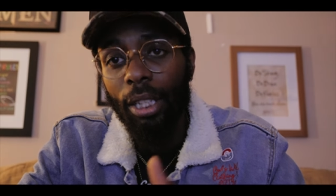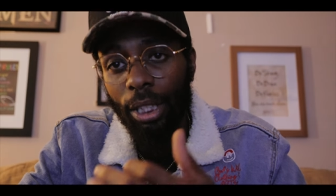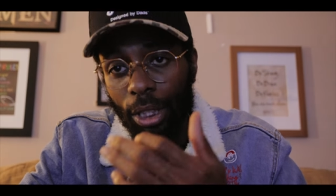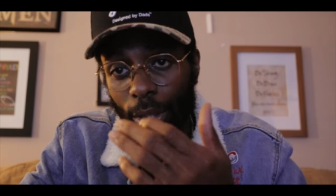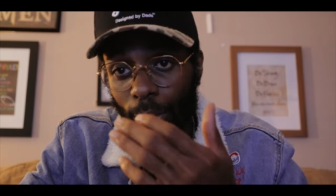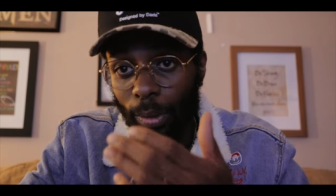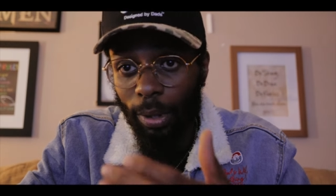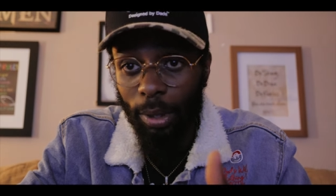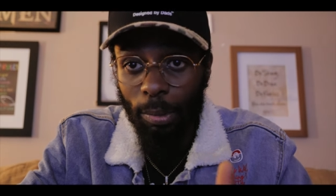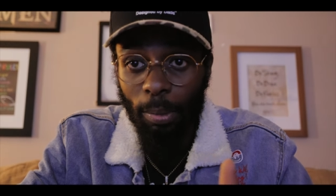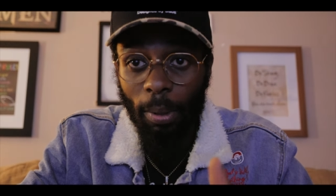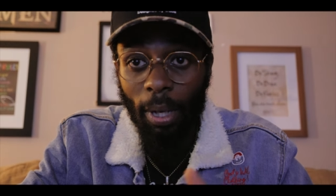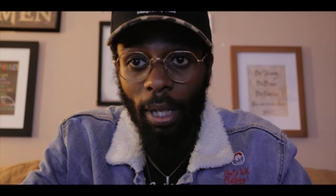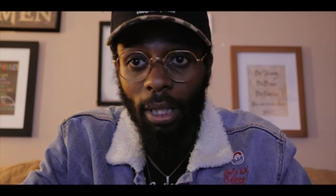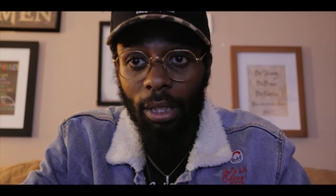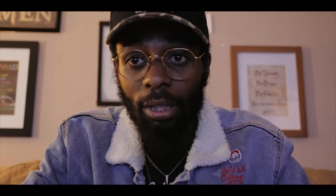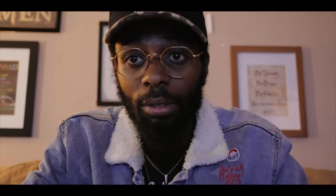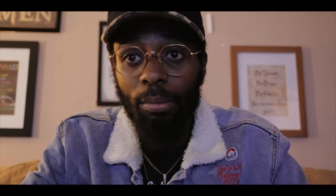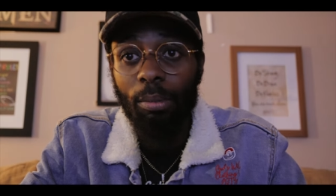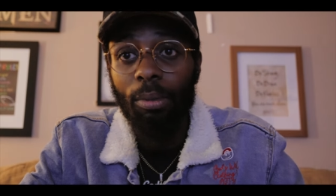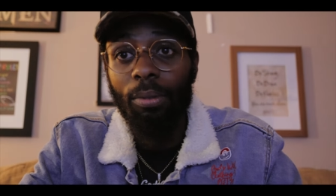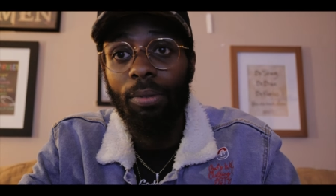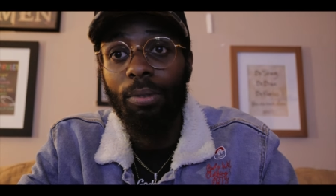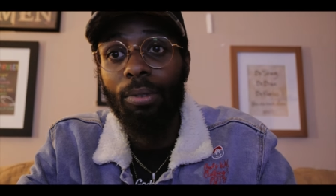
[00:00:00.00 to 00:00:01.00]
you're
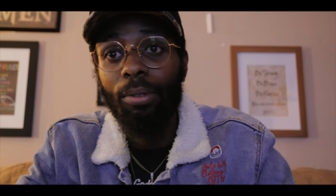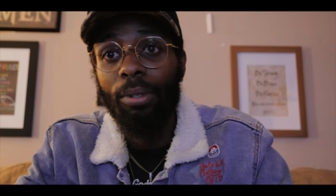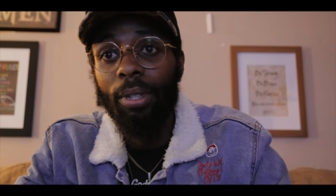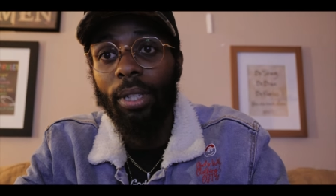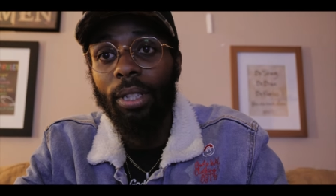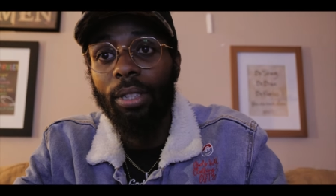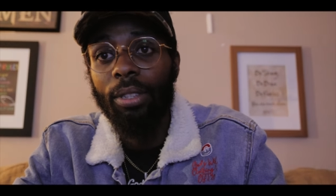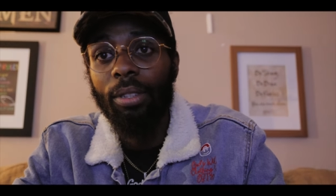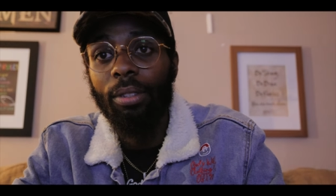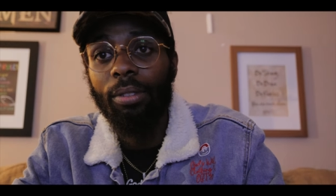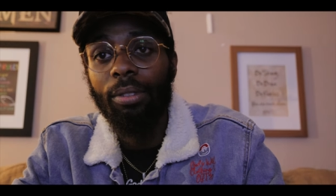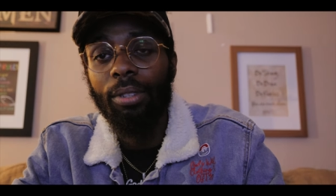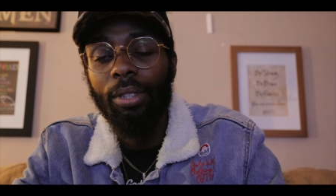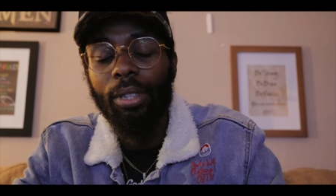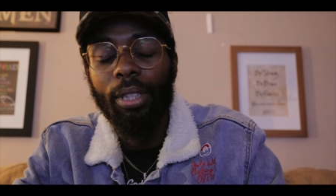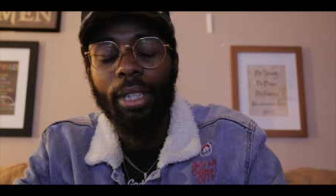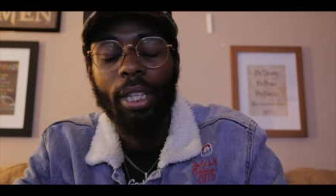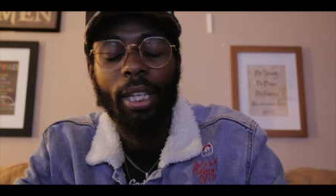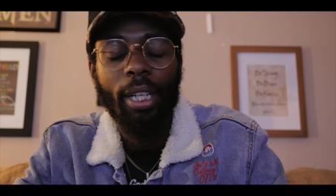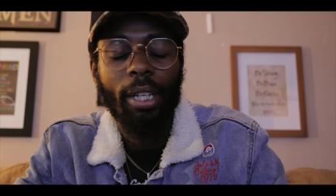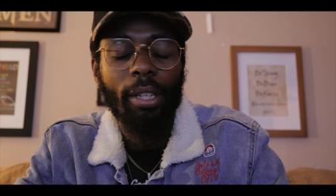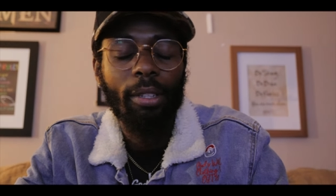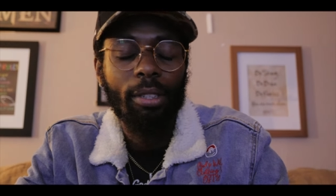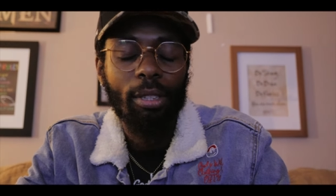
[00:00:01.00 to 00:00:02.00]
responsible for, that's under your
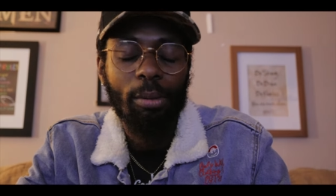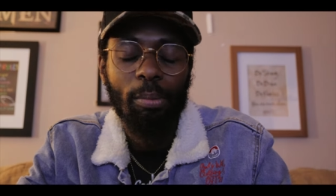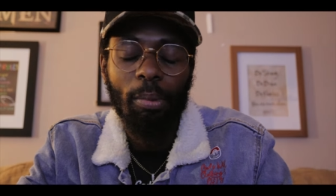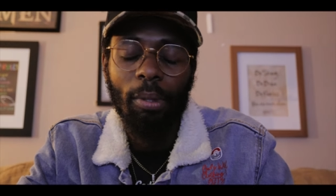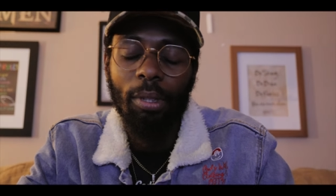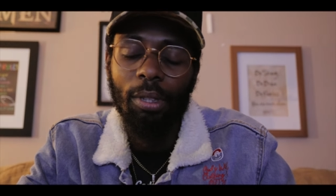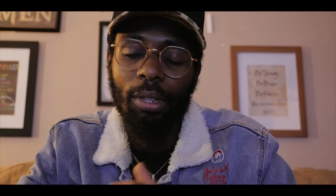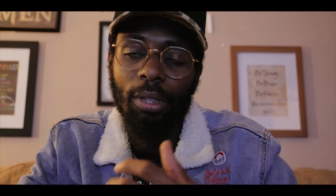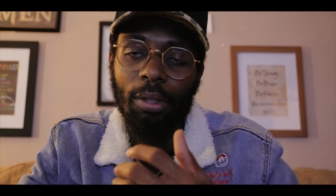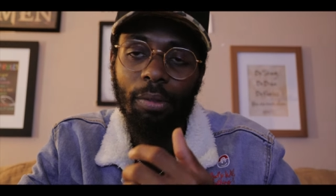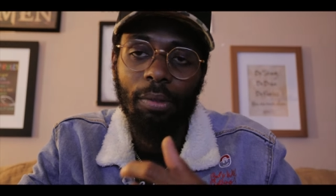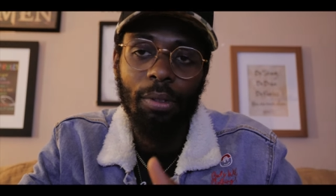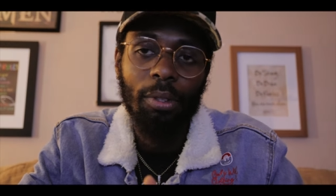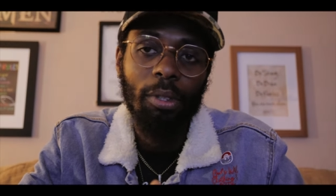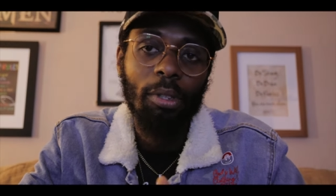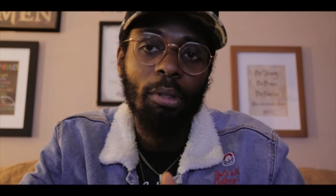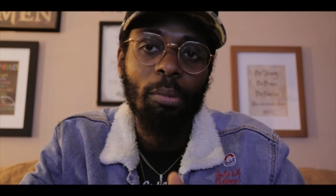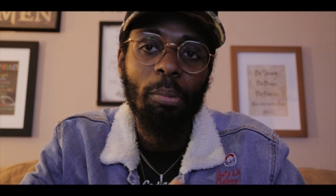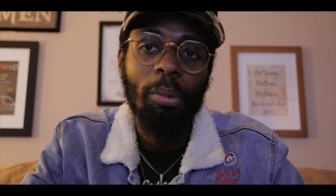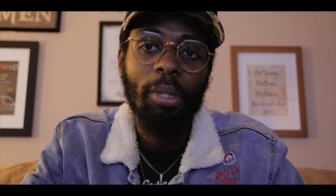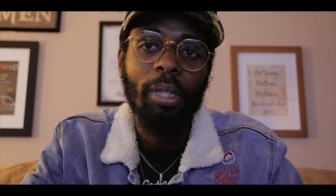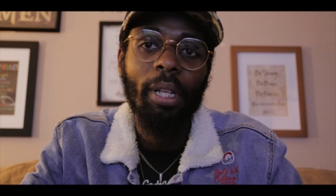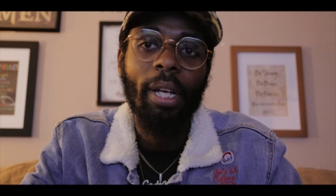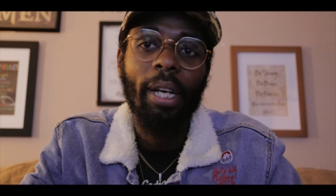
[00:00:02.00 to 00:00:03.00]
care, especially if you're going
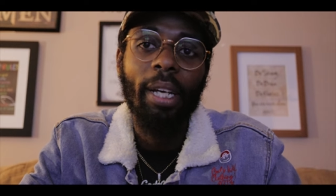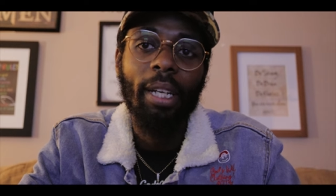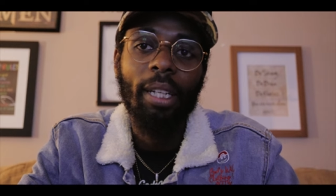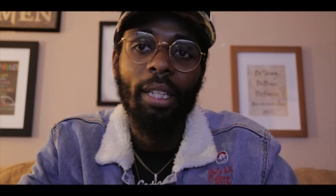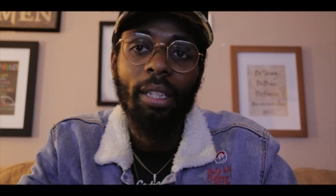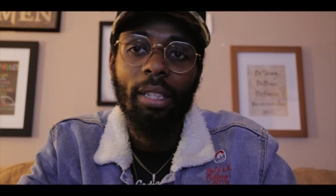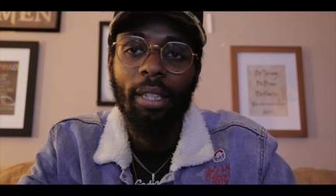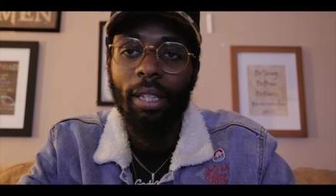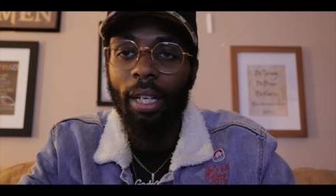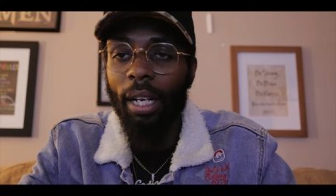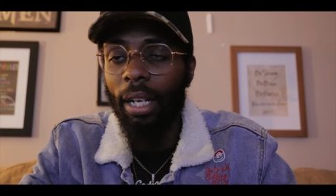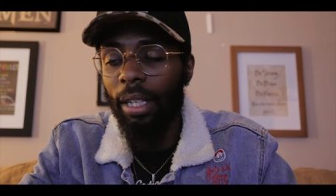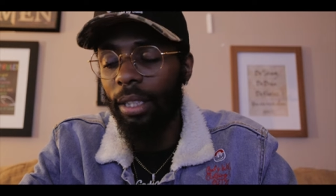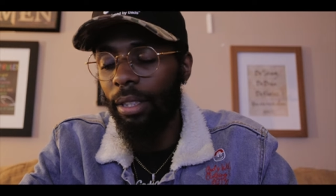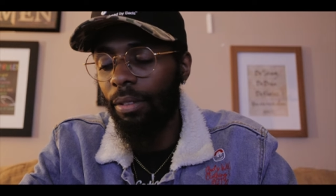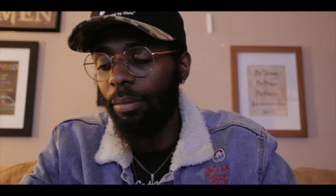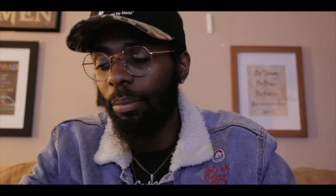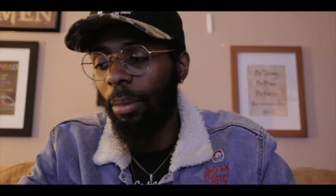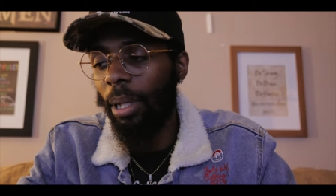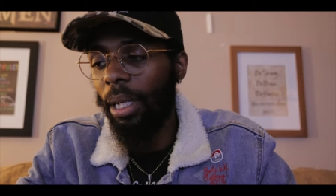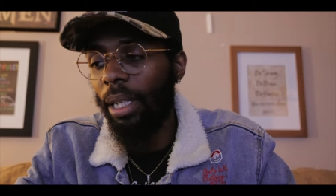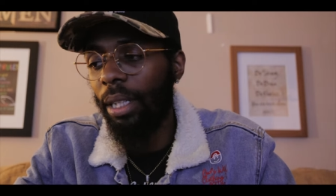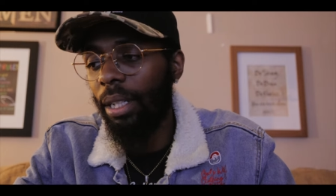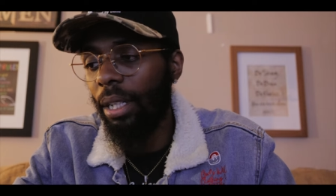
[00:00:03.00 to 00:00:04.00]
to be that kind of
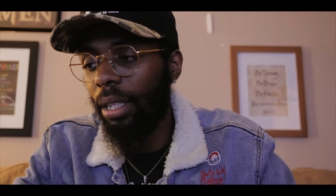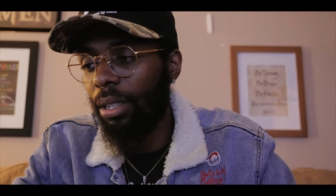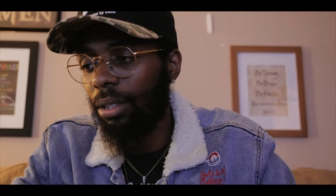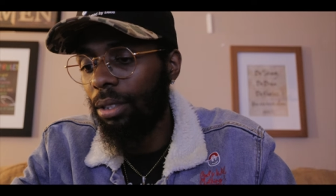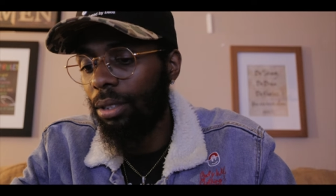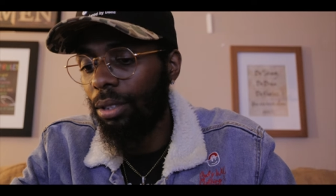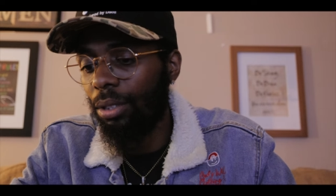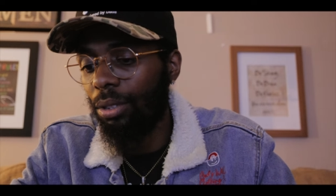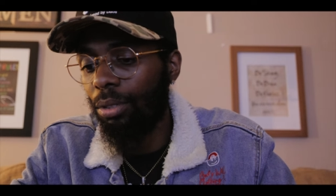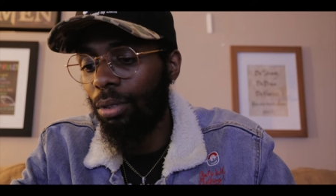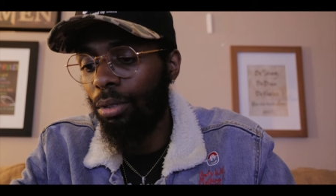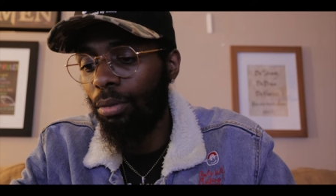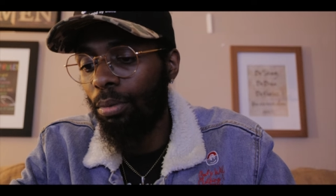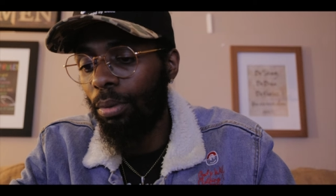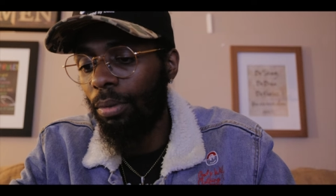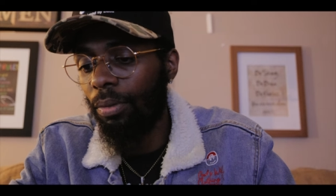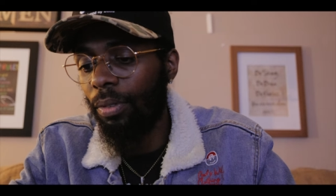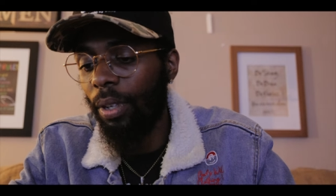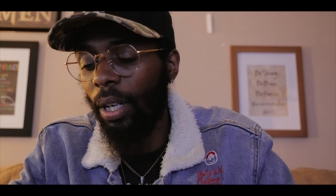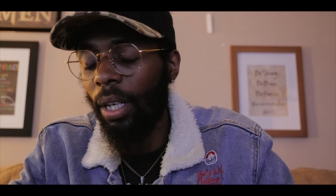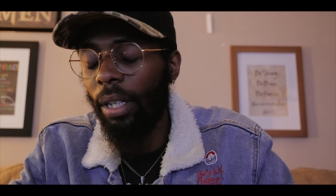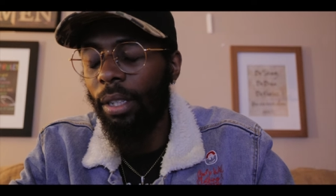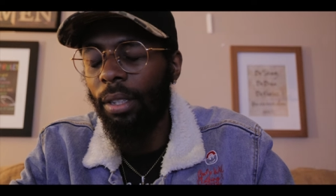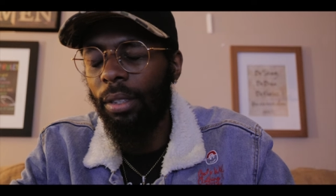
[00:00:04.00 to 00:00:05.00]
man that's a sole
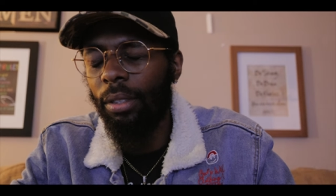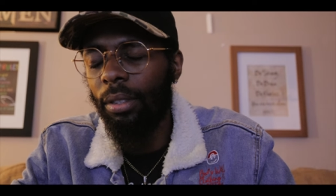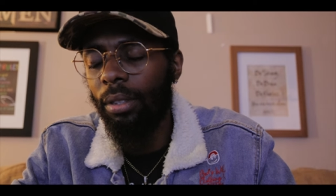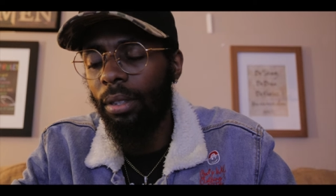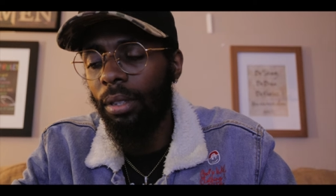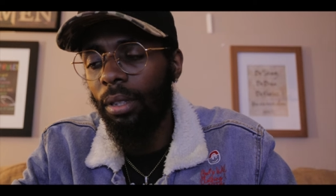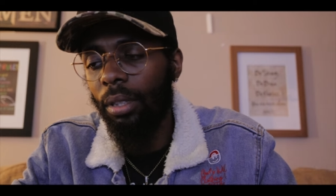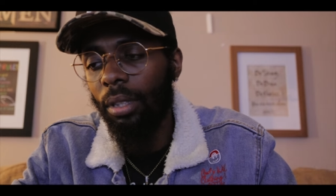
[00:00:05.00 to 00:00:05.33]
provider.